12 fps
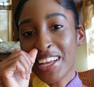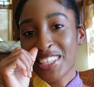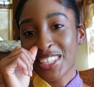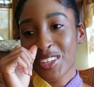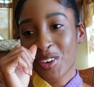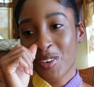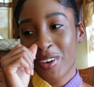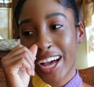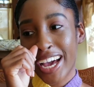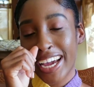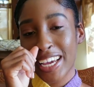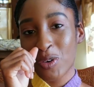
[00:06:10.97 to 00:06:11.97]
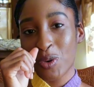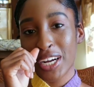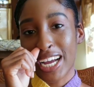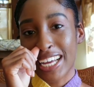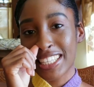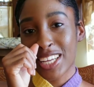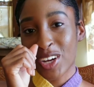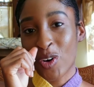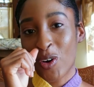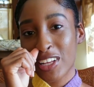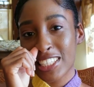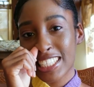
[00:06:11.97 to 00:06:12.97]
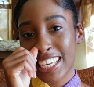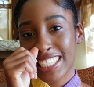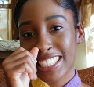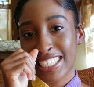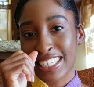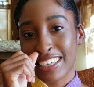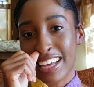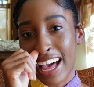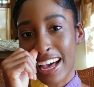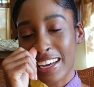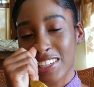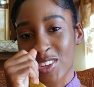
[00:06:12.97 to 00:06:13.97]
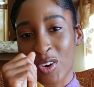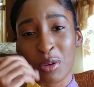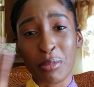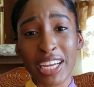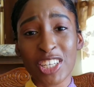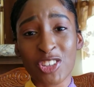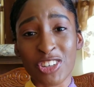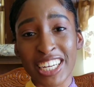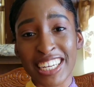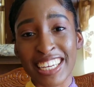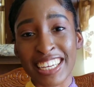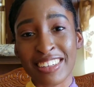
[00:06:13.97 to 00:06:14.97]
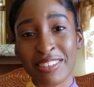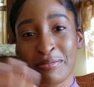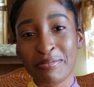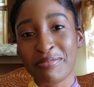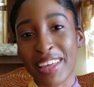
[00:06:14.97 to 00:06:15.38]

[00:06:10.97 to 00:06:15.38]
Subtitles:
So I work at the call center, and on my training,